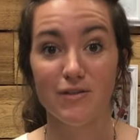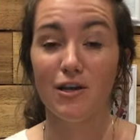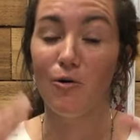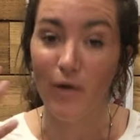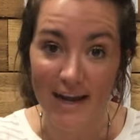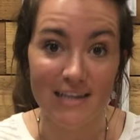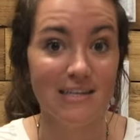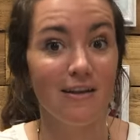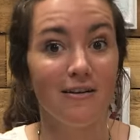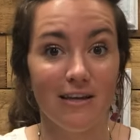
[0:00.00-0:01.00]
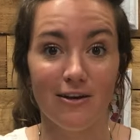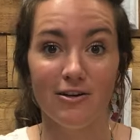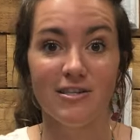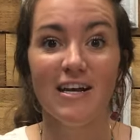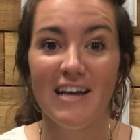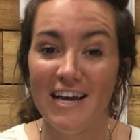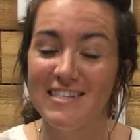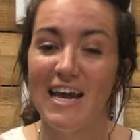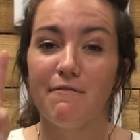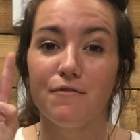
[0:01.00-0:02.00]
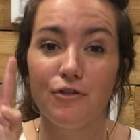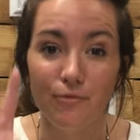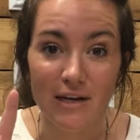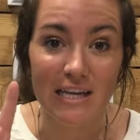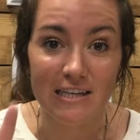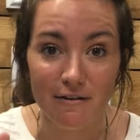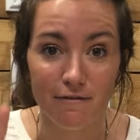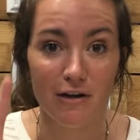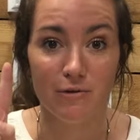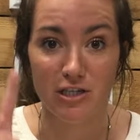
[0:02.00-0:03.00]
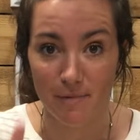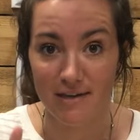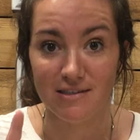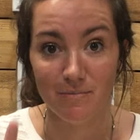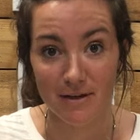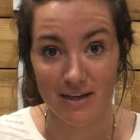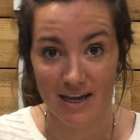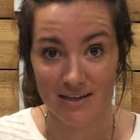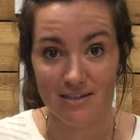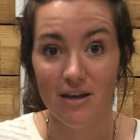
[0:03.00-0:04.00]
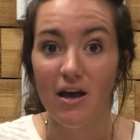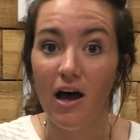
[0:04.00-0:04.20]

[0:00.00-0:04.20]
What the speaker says: So what I tell our leaders is they have 3 different responsibilities